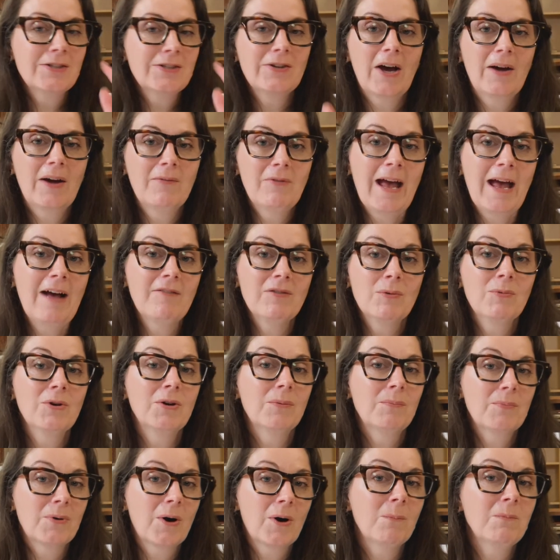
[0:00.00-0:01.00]
I have a
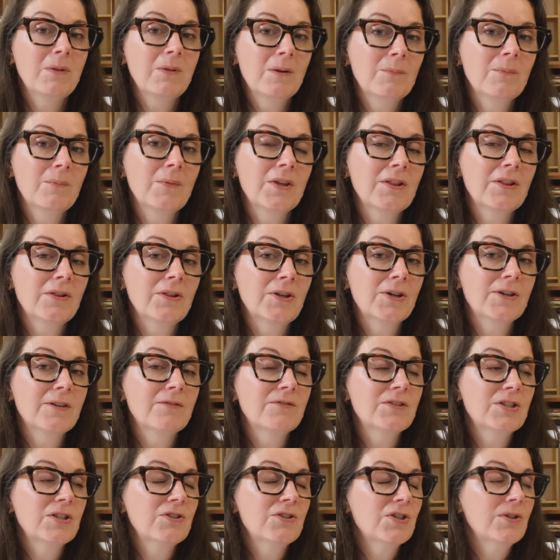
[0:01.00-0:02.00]
real problem with a lot
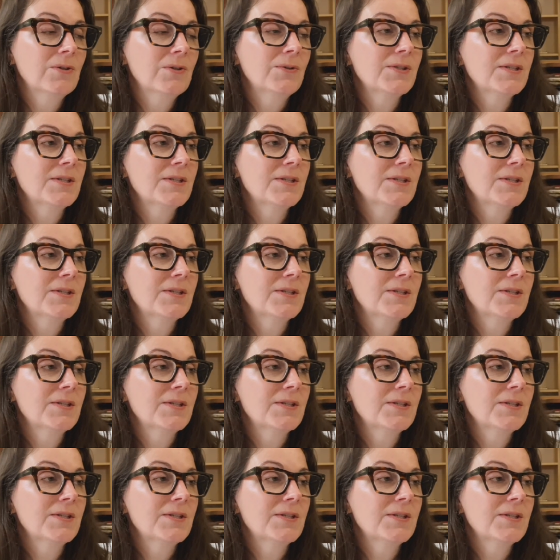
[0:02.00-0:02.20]
of digital